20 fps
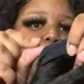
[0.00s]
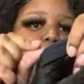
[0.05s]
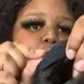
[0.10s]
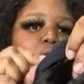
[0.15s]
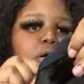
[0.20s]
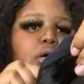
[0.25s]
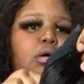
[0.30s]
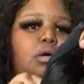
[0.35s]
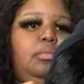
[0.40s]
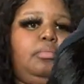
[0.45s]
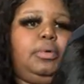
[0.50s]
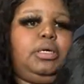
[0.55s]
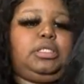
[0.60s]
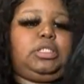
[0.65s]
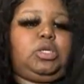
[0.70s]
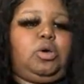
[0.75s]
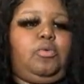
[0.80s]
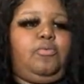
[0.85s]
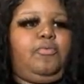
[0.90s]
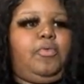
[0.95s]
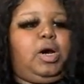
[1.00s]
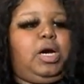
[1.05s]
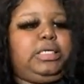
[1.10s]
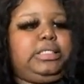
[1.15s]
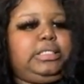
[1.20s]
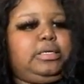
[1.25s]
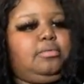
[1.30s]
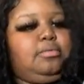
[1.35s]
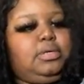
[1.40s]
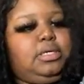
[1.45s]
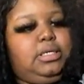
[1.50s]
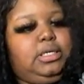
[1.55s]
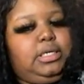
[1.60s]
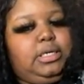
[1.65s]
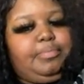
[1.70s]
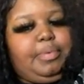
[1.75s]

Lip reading: But so far, so good.